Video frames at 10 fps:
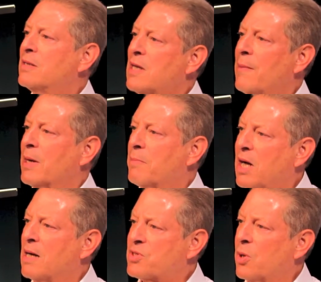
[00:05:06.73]
atomic
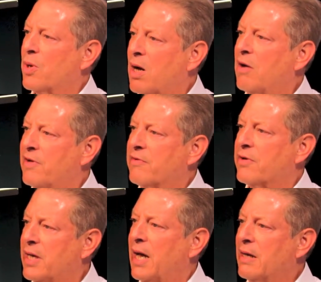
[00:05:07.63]
bombs going off
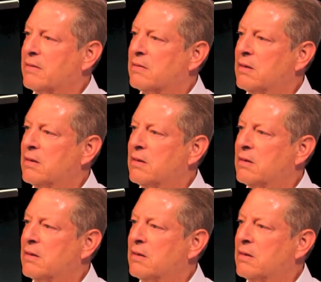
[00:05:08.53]
every day.